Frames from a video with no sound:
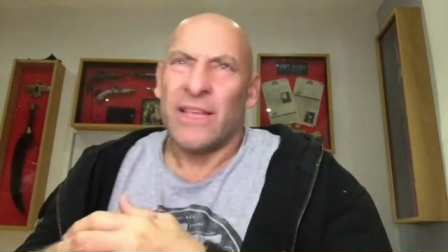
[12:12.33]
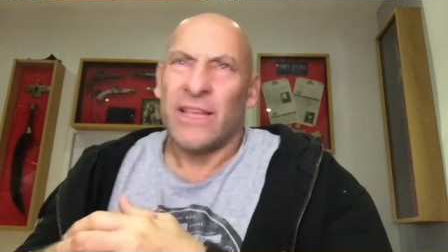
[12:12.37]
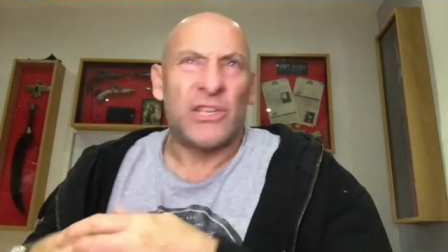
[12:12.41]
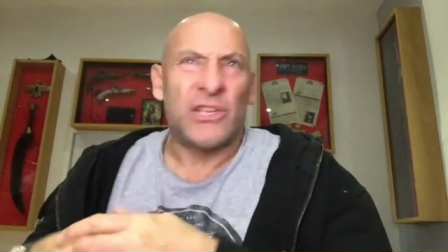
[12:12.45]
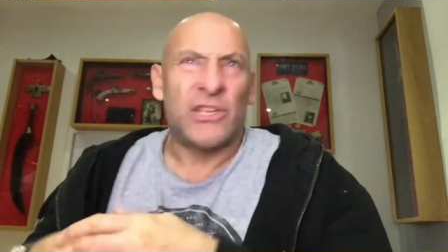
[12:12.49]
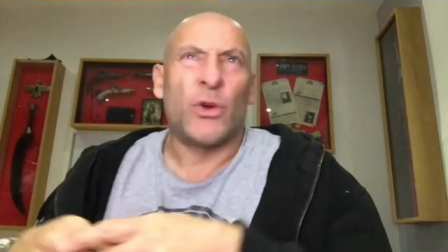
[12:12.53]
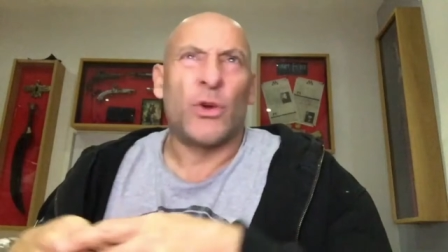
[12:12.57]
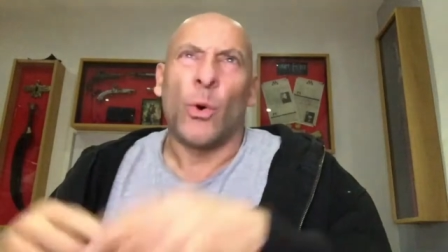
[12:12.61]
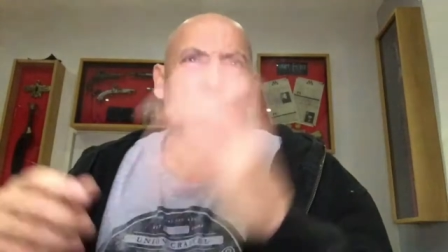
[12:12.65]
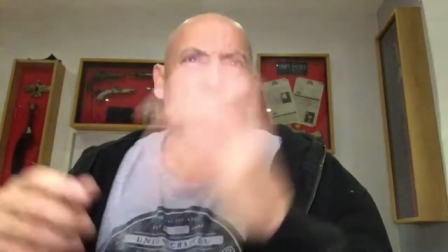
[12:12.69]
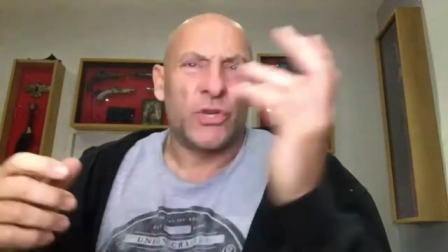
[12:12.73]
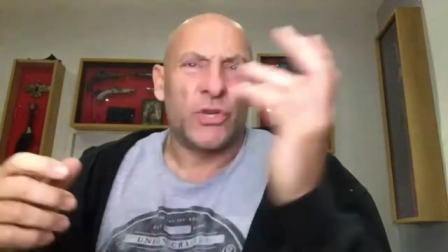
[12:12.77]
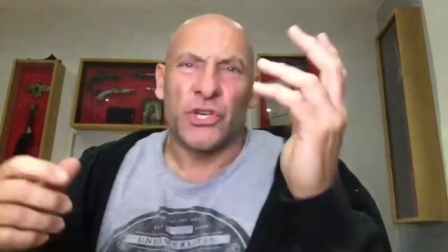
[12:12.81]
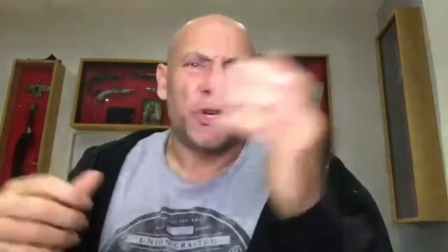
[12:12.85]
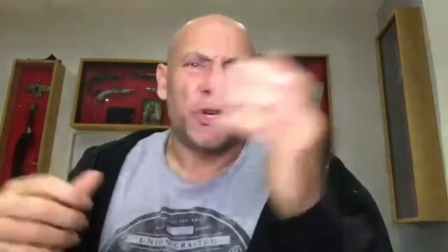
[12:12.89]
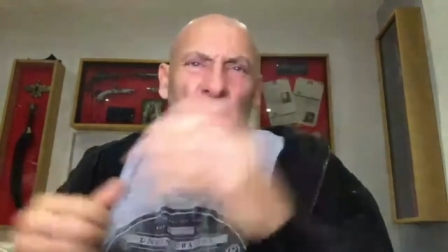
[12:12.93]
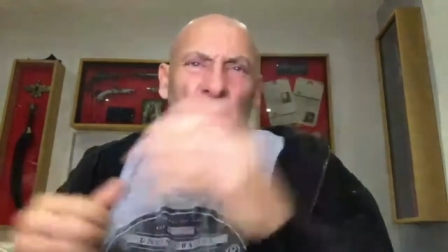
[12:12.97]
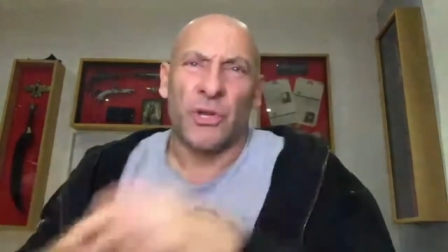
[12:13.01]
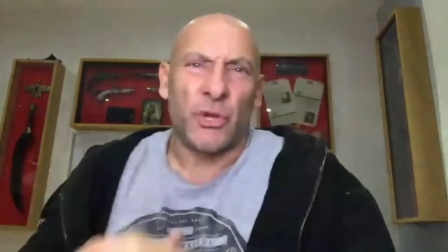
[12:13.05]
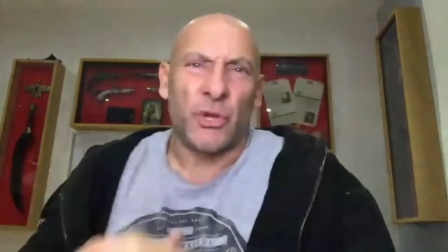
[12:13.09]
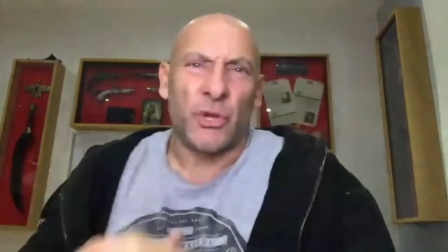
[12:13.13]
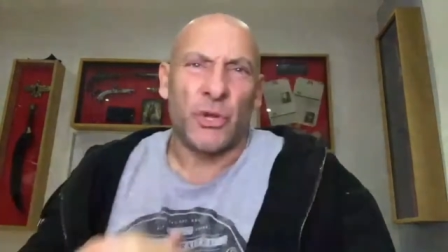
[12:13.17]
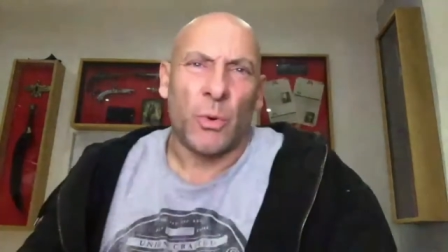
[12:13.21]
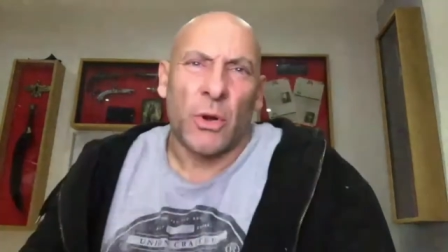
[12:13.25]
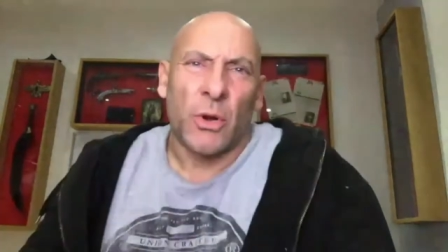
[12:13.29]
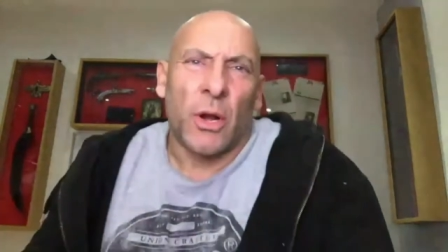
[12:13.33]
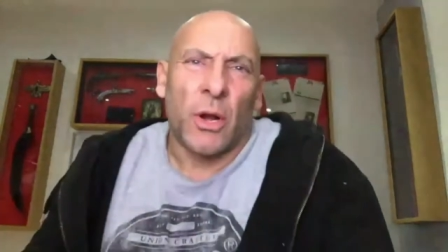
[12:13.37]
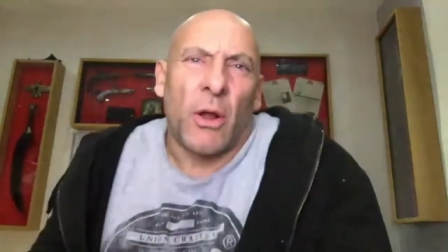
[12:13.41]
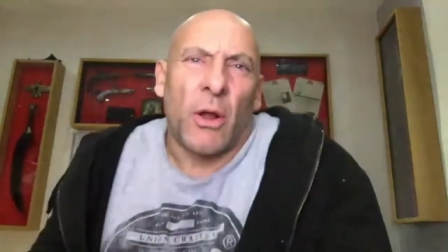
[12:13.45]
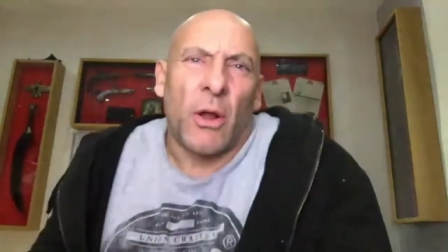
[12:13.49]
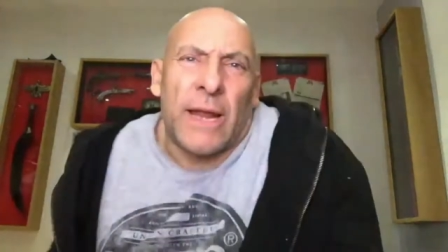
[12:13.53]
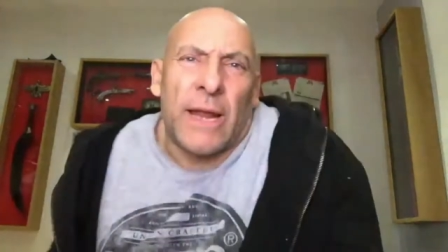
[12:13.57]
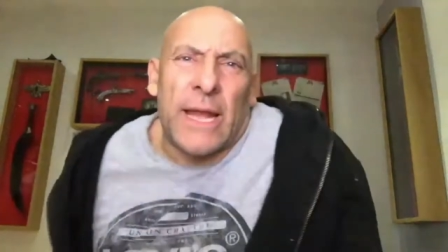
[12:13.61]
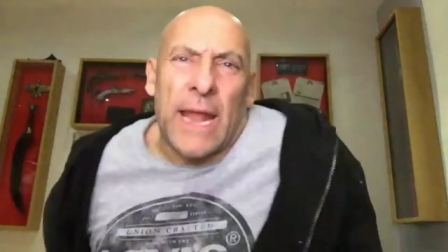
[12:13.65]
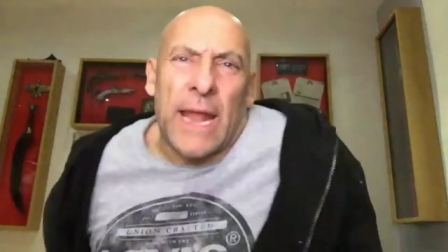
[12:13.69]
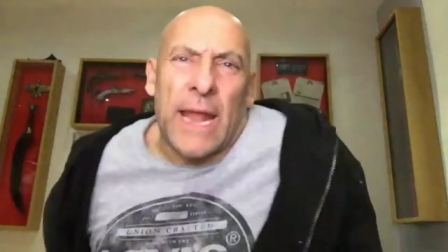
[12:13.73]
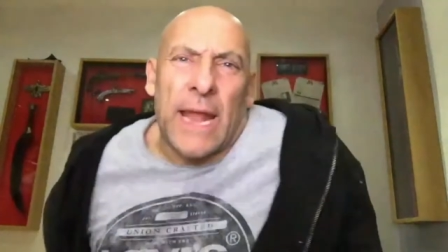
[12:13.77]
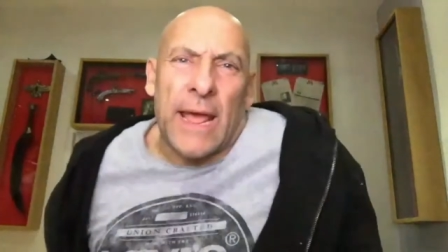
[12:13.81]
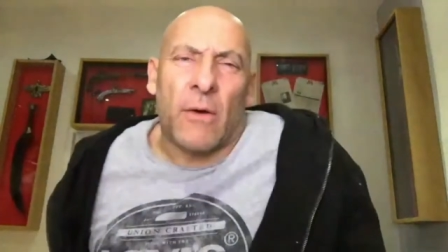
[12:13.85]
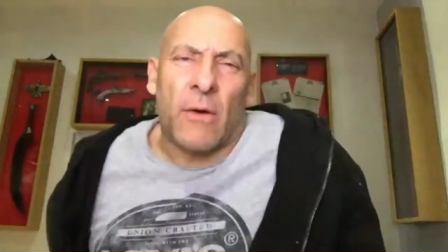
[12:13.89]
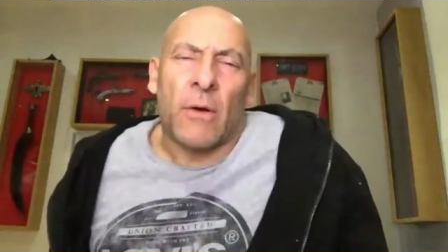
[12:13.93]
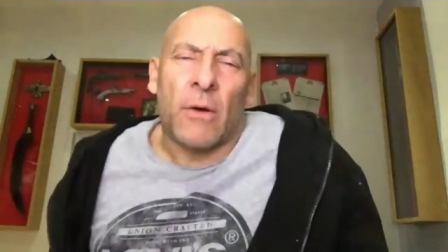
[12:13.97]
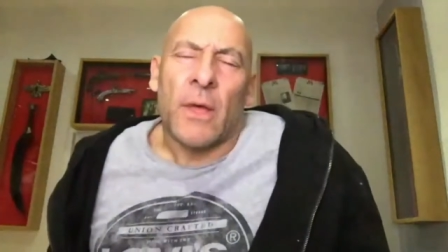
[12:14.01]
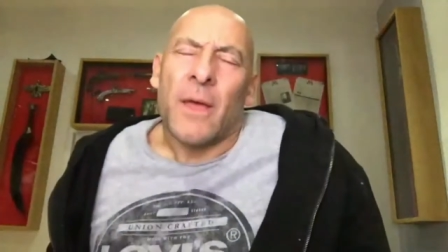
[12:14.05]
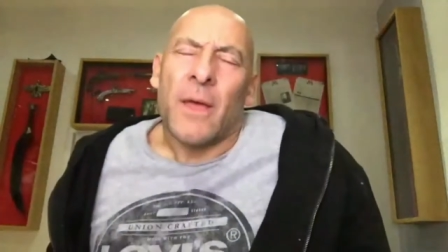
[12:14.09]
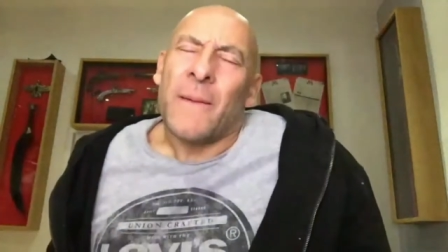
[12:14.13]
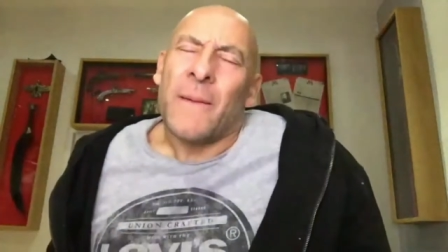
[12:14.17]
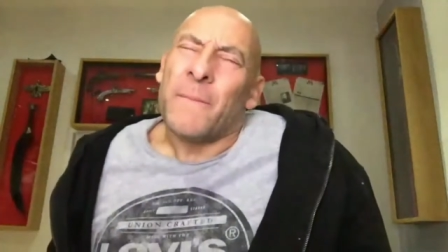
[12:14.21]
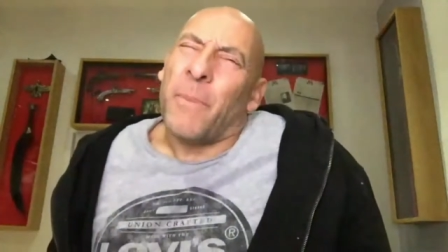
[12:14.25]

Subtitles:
It's courses you can do online now.